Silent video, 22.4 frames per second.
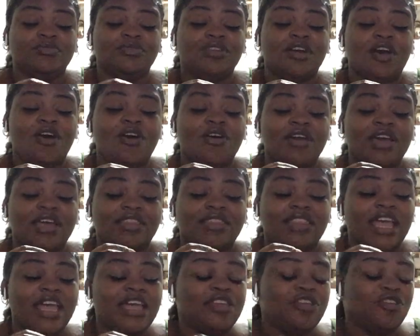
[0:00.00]
Oh,
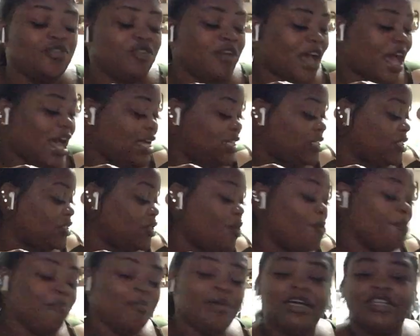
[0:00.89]
thank you guys so
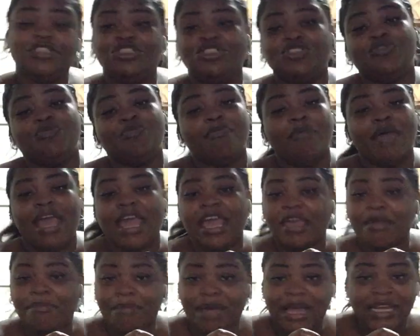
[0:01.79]
much. You
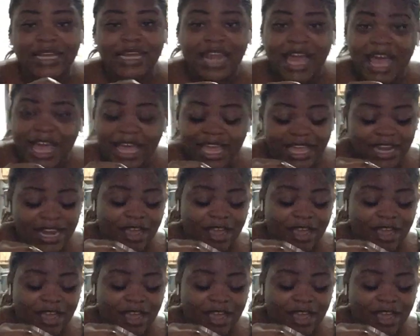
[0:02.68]
made my night.